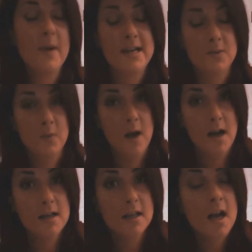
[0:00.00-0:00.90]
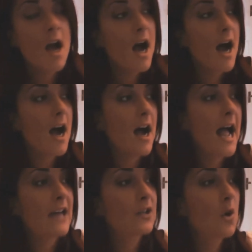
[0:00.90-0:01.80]
to work
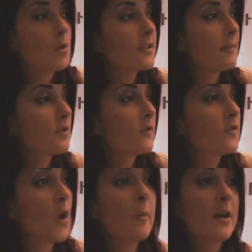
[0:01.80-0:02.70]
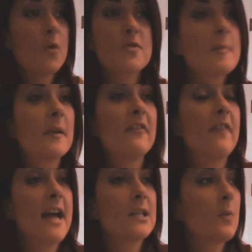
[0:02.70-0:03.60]
and caused some sort of domino ripple
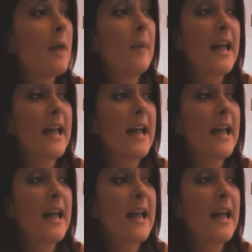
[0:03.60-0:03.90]
effect whereby